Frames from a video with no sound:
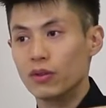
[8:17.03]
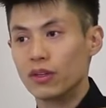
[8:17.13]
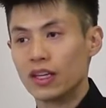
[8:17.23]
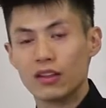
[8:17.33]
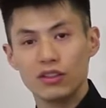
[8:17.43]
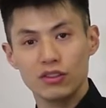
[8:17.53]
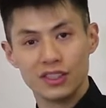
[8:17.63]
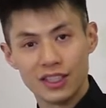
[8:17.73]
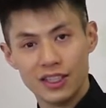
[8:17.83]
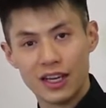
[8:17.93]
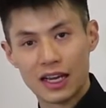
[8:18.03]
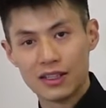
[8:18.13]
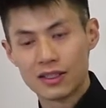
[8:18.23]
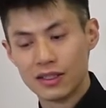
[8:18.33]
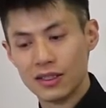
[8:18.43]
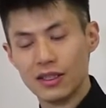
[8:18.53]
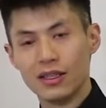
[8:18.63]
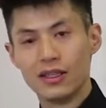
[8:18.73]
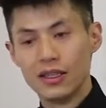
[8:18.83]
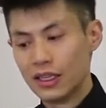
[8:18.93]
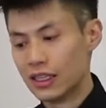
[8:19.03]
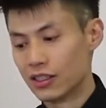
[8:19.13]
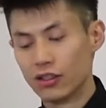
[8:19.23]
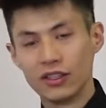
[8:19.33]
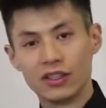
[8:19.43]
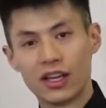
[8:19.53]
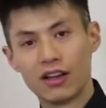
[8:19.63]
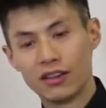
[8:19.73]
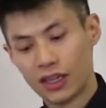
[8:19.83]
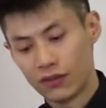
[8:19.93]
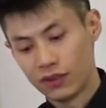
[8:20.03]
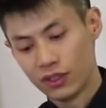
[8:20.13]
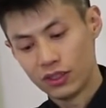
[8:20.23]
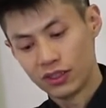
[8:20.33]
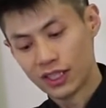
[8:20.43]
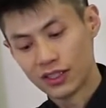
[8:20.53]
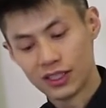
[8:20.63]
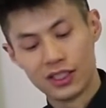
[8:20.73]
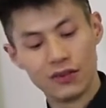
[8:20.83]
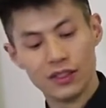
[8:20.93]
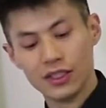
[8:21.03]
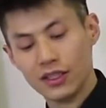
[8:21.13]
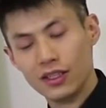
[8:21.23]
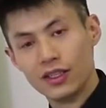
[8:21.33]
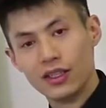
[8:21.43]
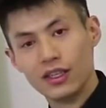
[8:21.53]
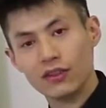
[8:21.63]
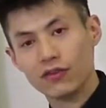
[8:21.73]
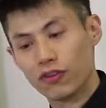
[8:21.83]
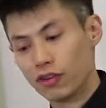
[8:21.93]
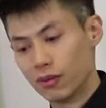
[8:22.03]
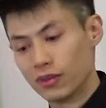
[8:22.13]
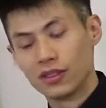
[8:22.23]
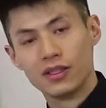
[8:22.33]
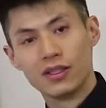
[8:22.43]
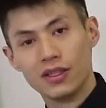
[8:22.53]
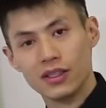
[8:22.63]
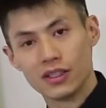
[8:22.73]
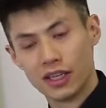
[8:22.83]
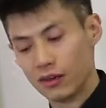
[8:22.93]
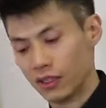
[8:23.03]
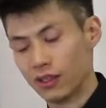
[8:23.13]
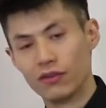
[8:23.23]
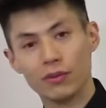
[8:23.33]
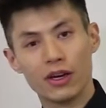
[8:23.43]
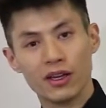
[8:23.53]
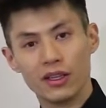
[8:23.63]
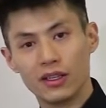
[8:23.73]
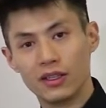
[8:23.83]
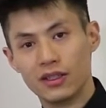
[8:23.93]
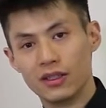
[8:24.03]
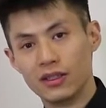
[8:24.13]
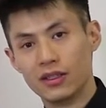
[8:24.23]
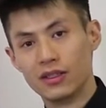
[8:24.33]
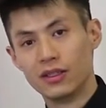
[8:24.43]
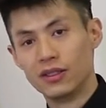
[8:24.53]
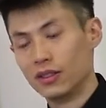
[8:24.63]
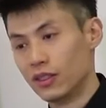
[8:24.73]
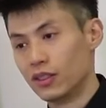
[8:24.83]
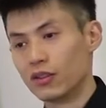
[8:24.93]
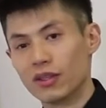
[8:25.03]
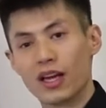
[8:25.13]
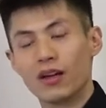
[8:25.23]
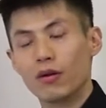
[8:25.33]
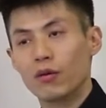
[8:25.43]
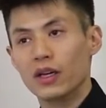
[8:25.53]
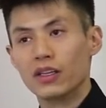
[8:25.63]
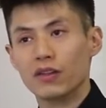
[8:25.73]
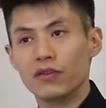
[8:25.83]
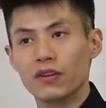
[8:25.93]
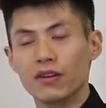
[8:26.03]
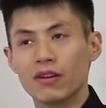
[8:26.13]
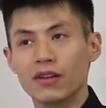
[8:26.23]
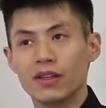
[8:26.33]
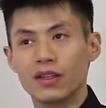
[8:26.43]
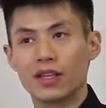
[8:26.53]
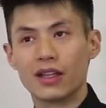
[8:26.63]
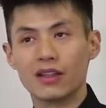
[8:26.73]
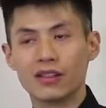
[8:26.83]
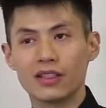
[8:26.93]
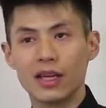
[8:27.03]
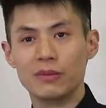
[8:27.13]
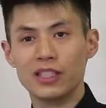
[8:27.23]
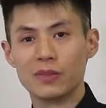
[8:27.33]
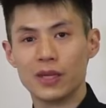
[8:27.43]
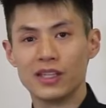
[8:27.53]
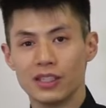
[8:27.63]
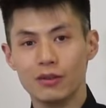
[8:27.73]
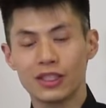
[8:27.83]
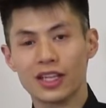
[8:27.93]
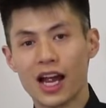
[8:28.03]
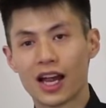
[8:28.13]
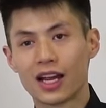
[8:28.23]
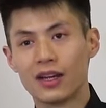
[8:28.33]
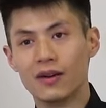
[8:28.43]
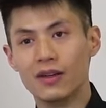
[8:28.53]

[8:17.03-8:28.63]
learning how to do sticky hands, is learning how to have sensitivity in your forearms, in this area of your body. So that when you can feel that there's an empty space, you attack.